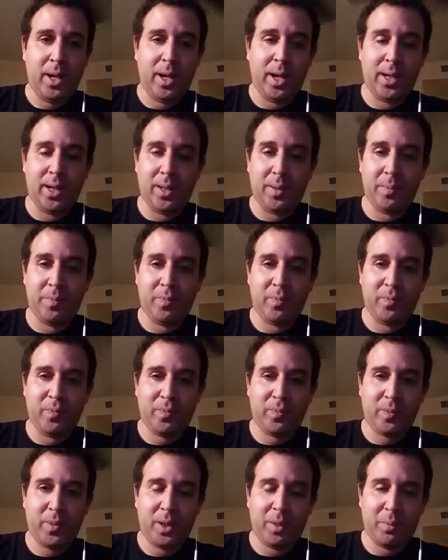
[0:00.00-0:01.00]
Um,
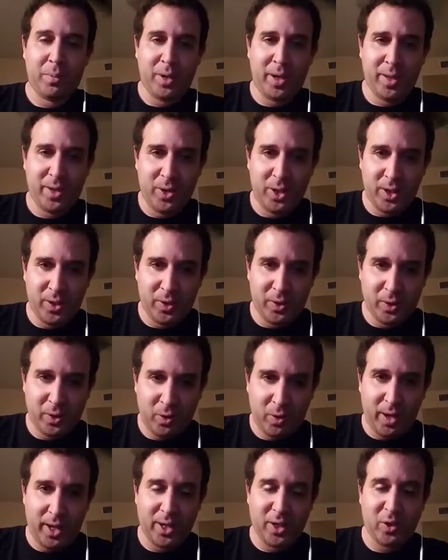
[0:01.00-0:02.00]
pray that Jesus
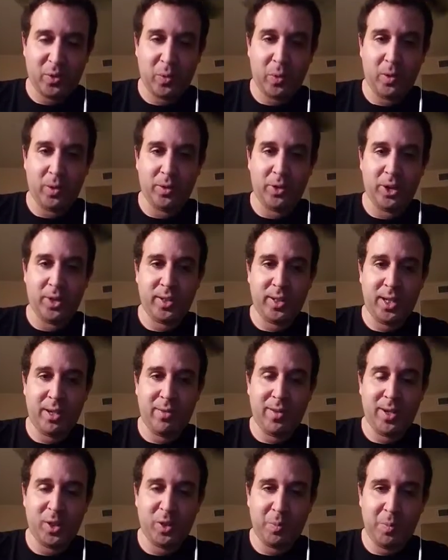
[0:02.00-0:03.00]
Christ will just
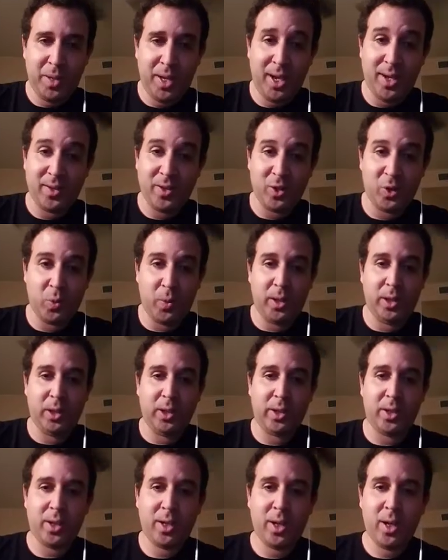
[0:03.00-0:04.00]
give his peace as we
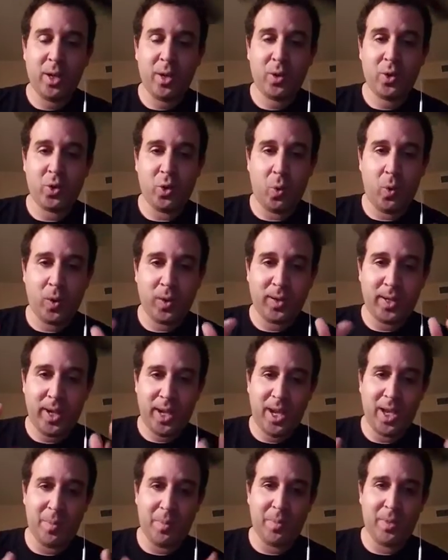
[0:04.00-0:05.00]
look towards
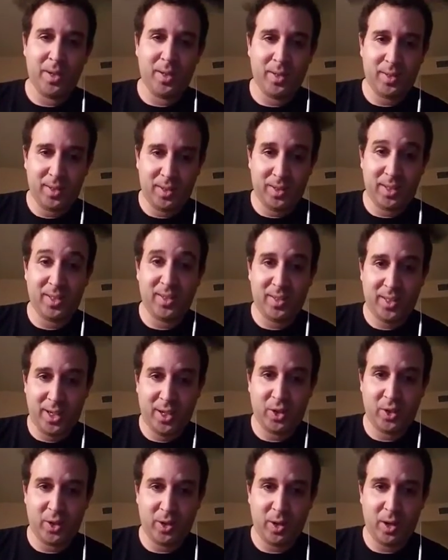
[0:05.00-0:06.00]
him this
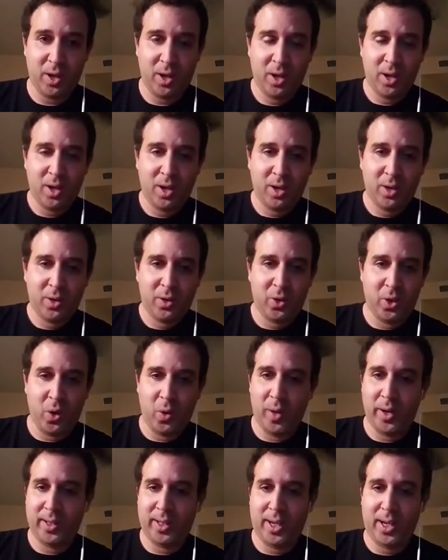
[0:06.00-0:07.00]
Easter,
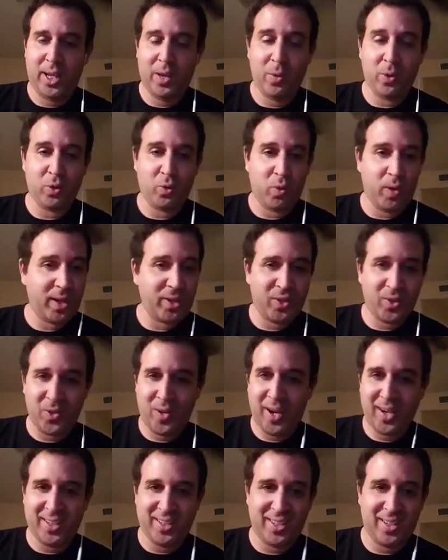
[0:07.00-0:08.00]
knowing that he was
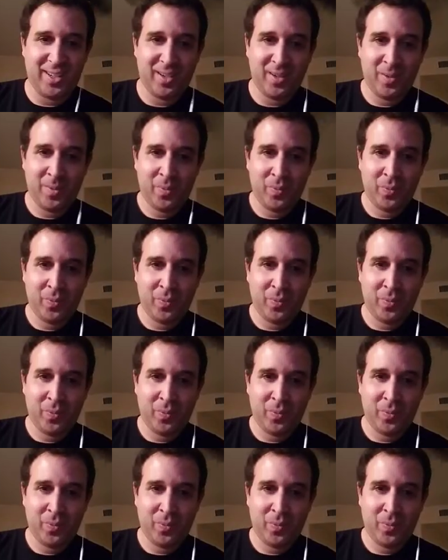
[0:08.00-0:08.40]
resurrected.